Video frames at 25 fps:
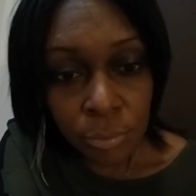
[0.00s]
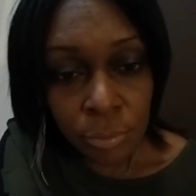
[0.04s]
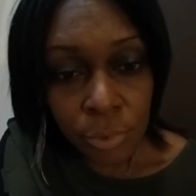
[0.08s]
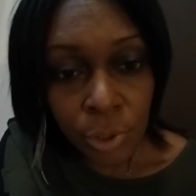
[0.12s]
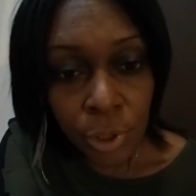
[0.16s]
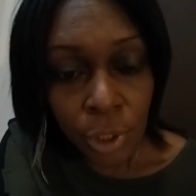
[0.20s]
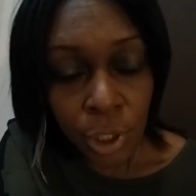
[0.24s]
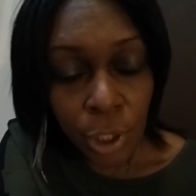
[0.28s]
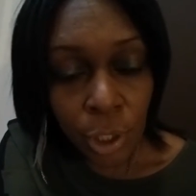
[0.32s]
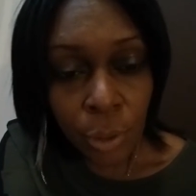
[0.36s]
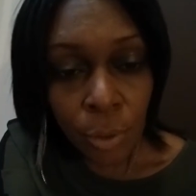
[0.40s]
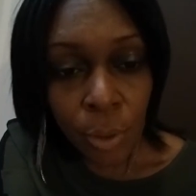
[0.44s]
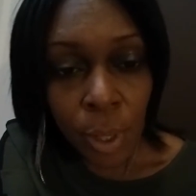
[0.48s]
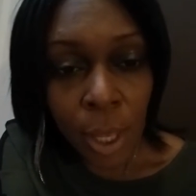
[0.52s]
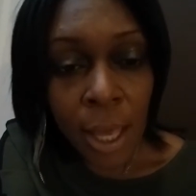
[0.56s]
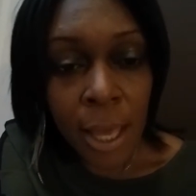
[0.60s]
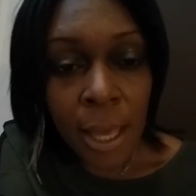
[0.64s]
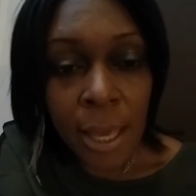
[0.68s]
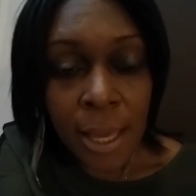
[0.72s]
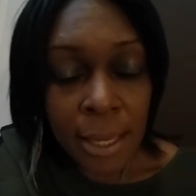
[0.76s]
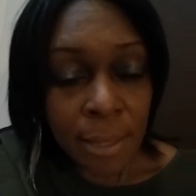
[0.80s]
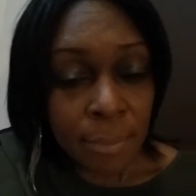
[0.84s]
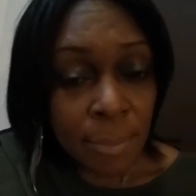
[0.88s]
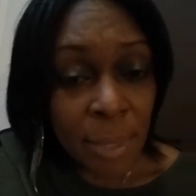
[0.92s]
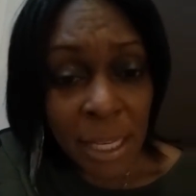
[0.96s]
You know,
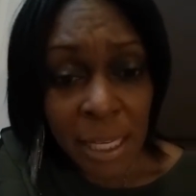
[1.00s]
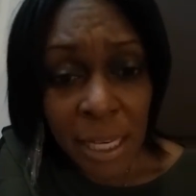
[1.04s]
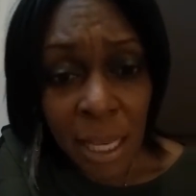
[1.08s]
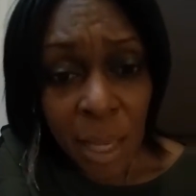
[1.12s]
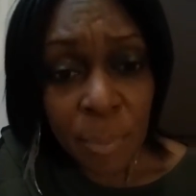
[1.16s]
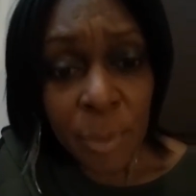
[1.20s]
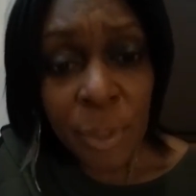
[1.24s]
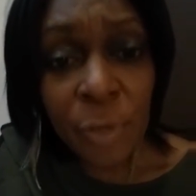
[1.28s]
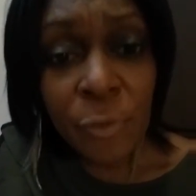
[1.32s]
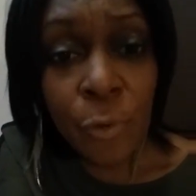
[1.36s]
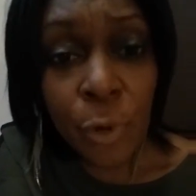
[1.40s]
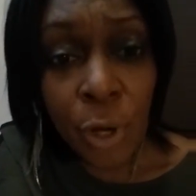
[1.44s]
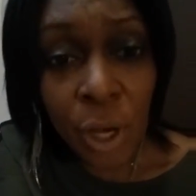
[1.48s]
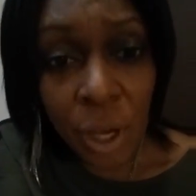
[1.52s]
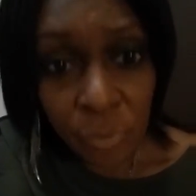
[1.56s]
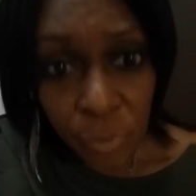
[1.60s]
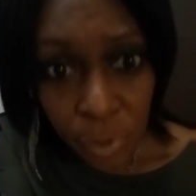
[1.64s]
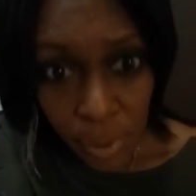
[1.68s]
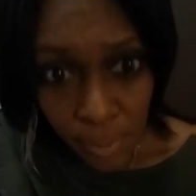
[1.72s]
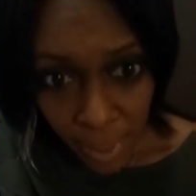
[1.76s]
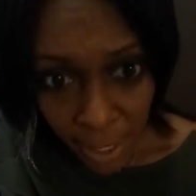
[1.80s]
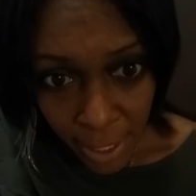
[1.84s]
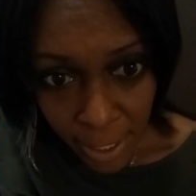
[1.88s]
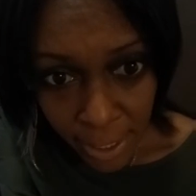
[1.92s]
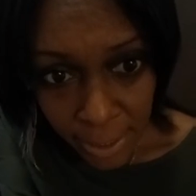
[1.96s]
it may not be for
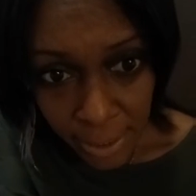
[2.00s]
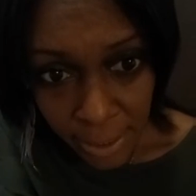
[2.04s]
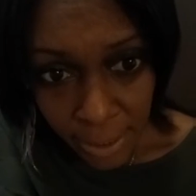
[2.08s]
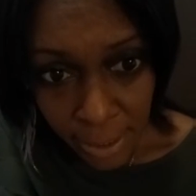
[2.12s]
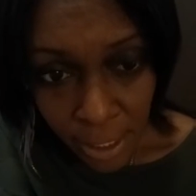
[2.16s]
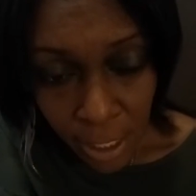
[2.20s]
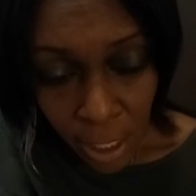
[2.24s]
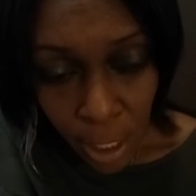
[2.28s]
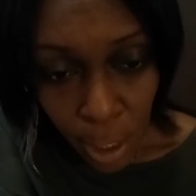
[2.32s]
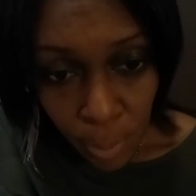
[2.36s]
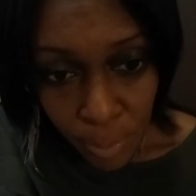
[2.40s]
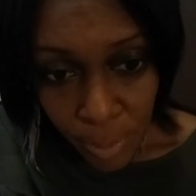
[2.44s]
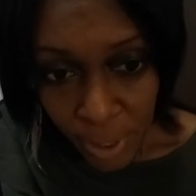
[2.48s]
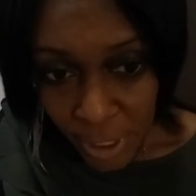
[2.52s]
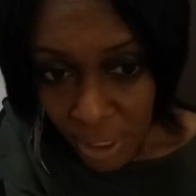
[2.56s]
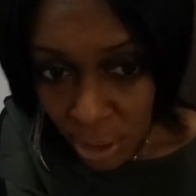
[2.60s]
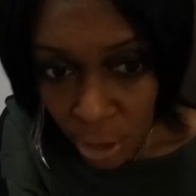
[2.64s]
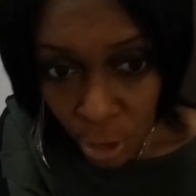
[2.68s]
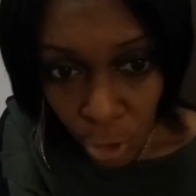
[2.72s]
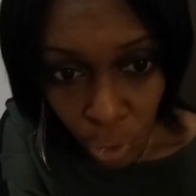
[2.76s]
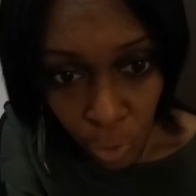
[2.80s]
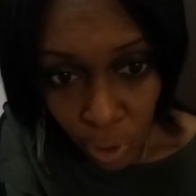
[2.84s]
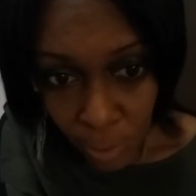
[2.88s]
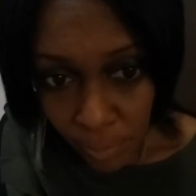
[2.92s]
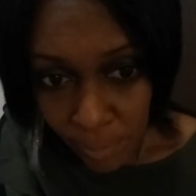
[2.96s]
everybody, but
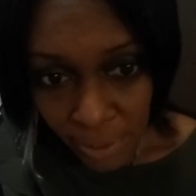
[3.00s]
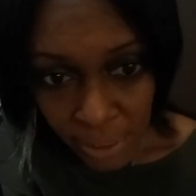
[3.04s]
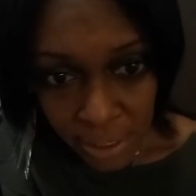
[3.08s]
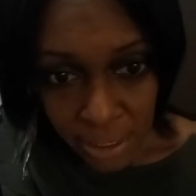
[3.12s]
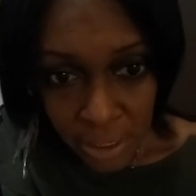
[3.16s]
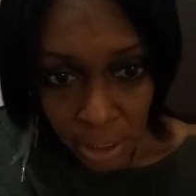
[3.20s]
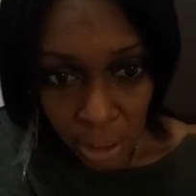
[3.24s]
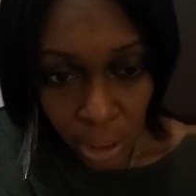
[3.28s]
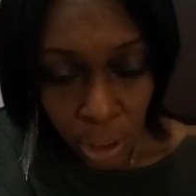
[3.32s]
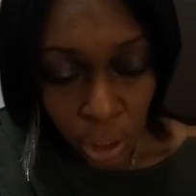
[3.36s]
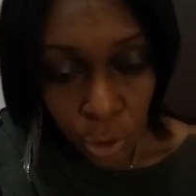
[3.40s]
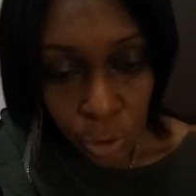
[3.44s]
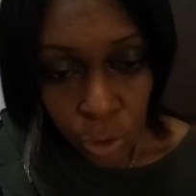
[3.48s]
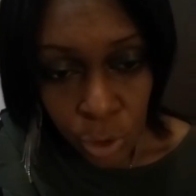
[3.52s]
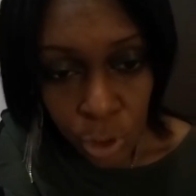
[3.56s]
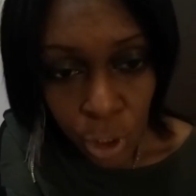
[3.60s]
it's a great place to go.